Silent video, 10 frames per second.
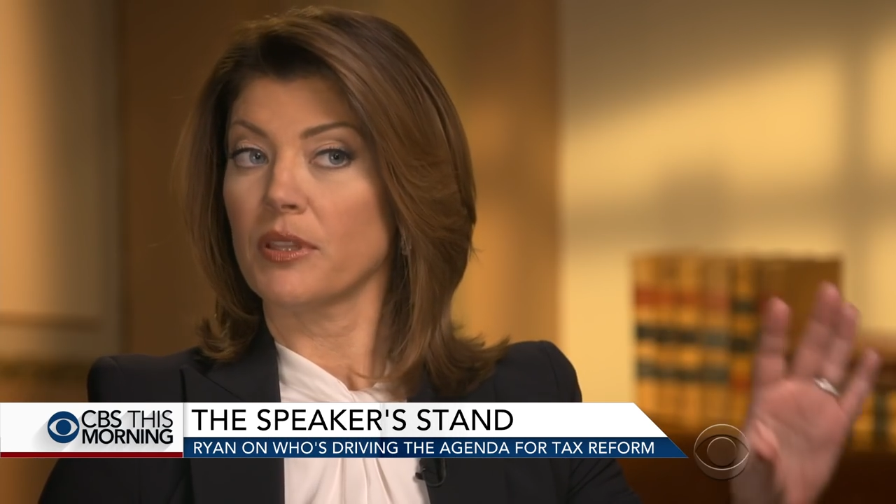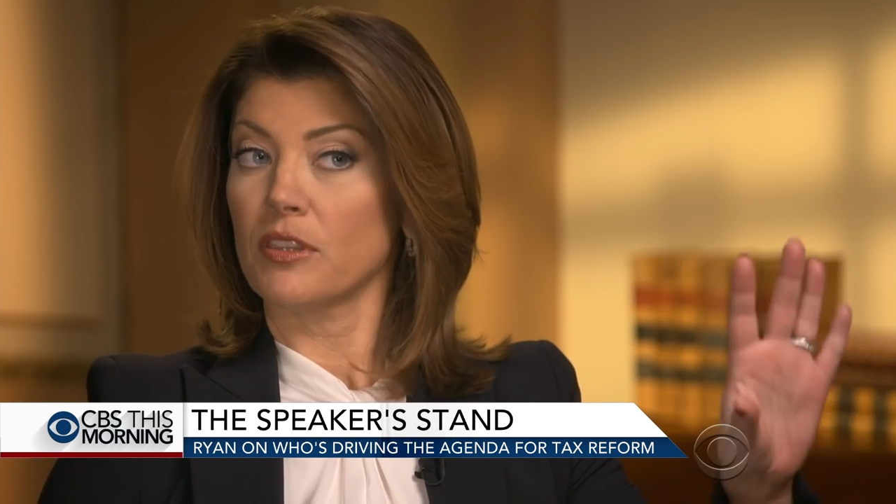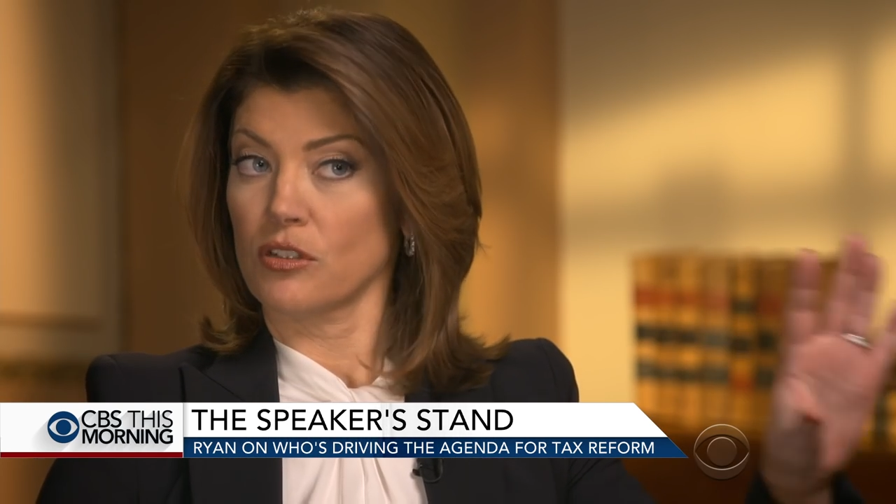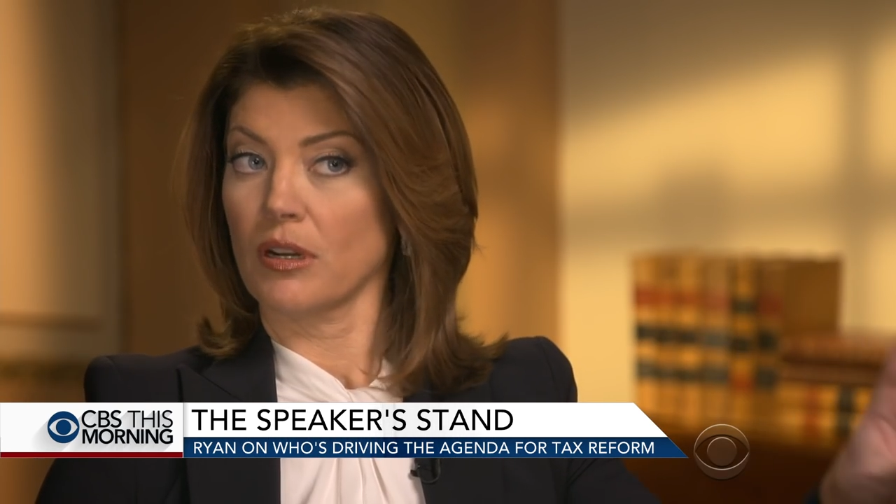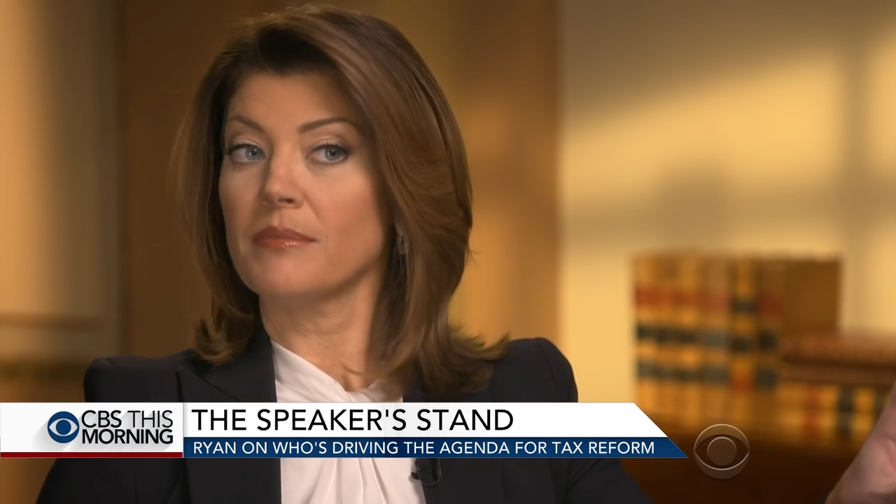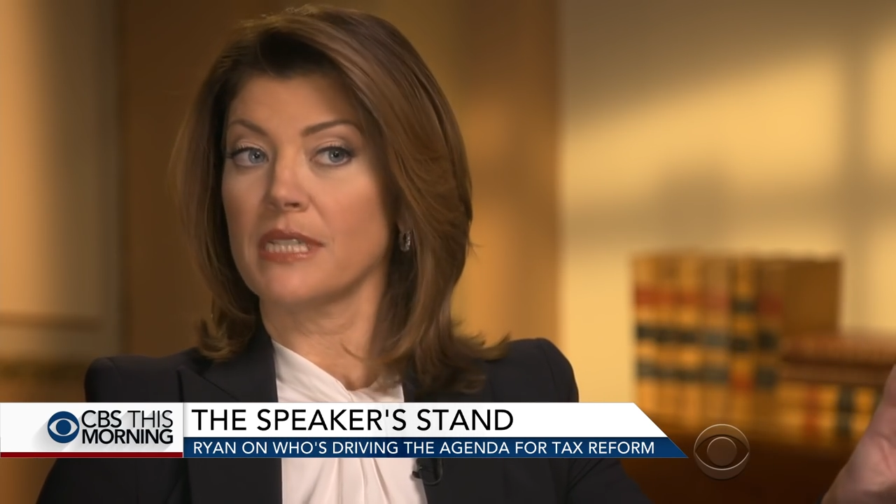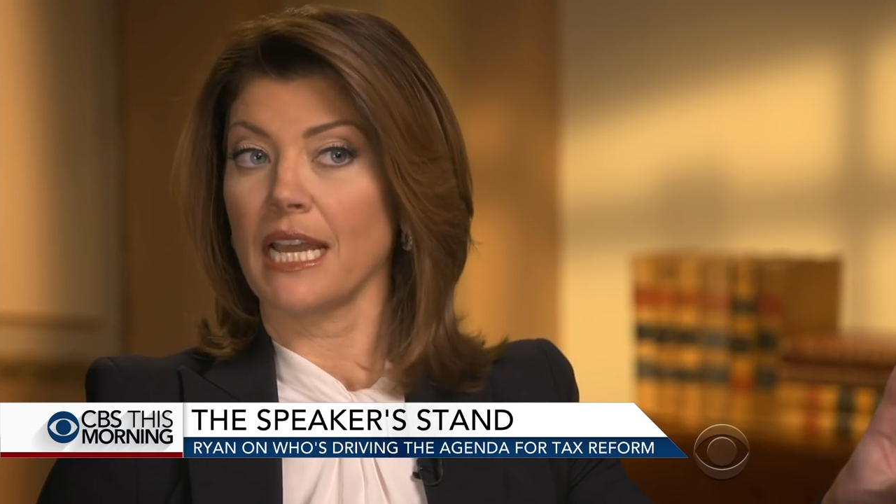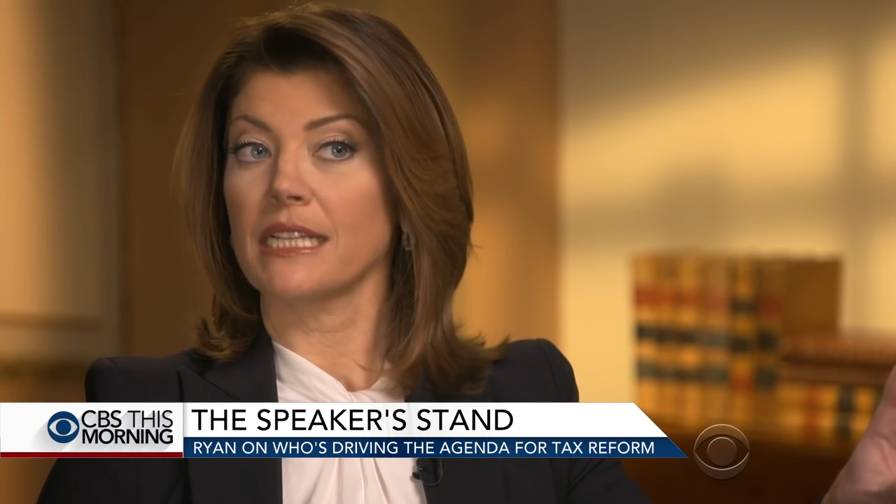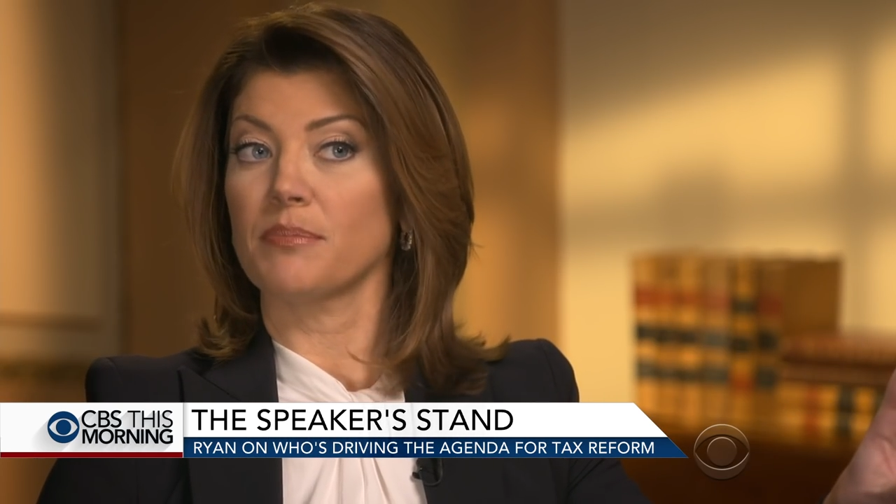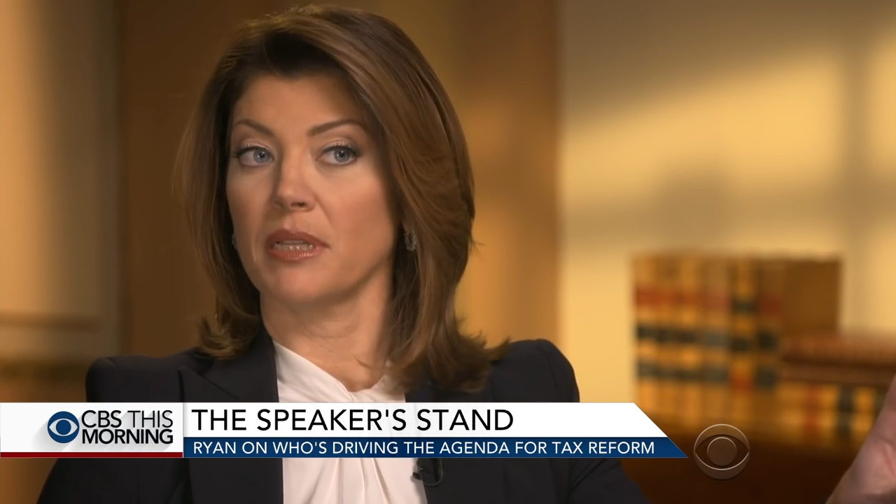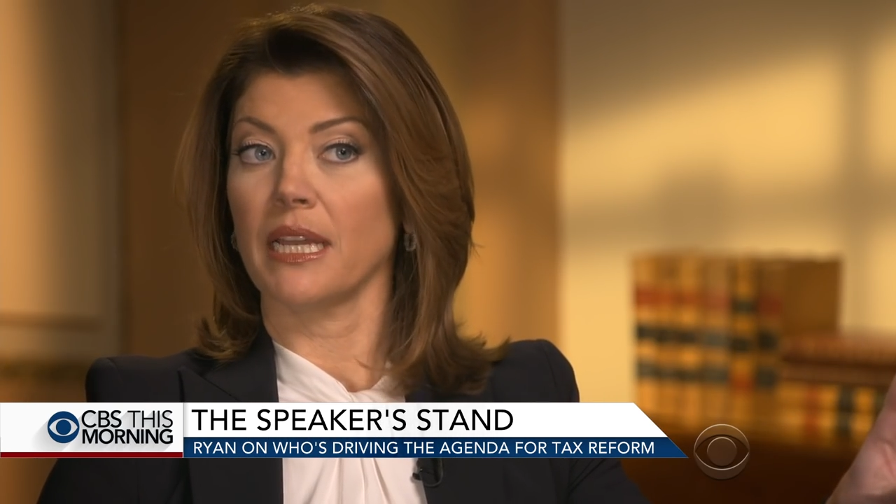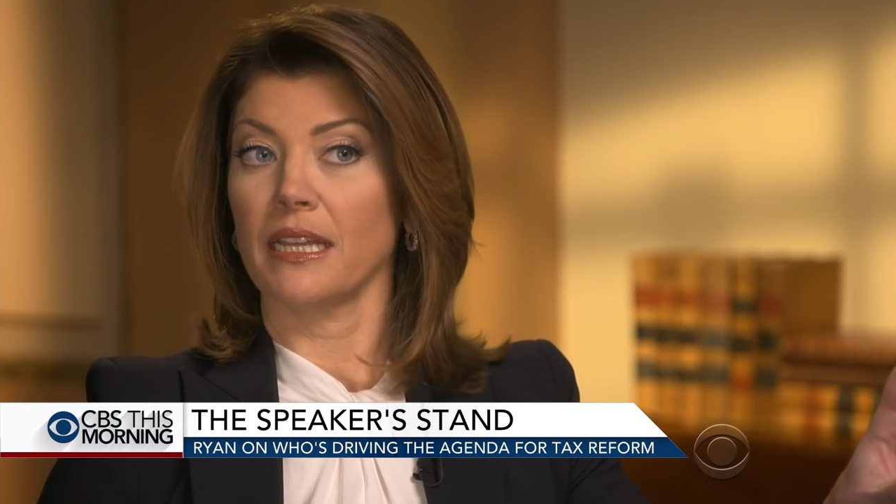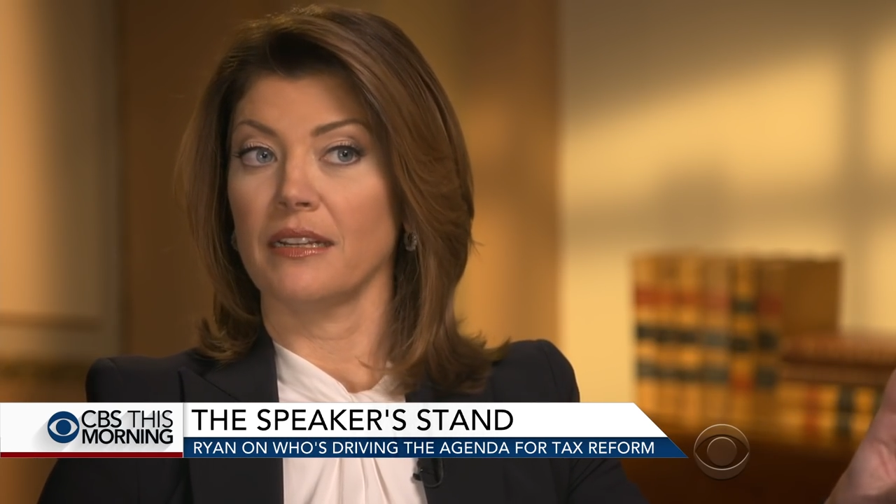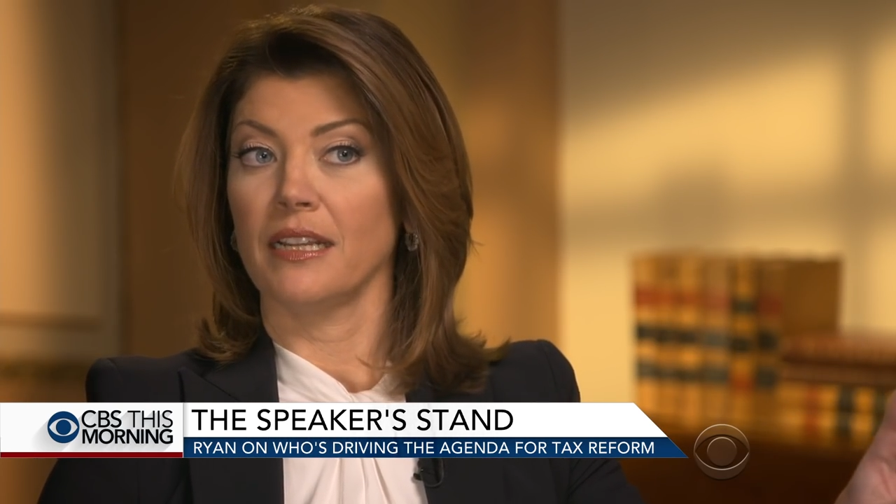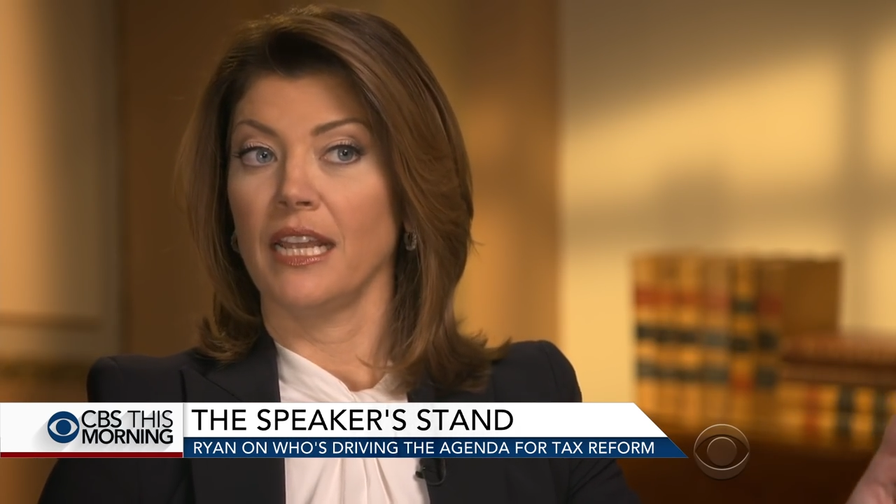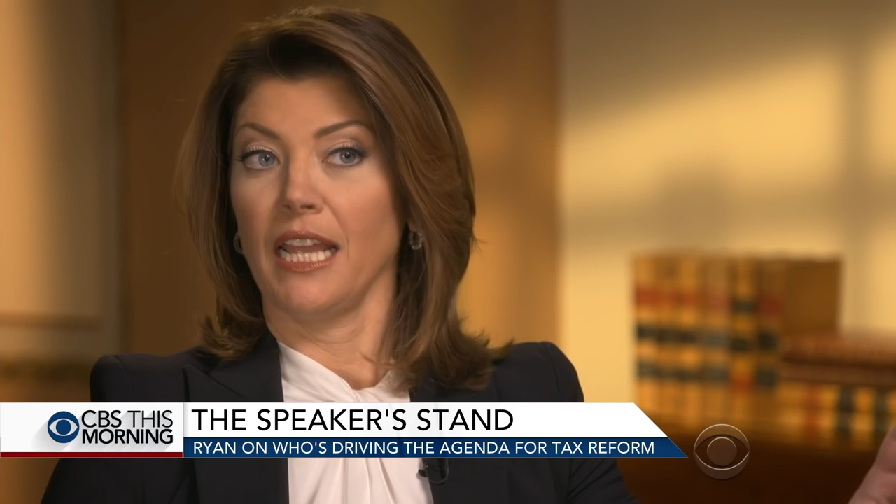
But the Trump tax plan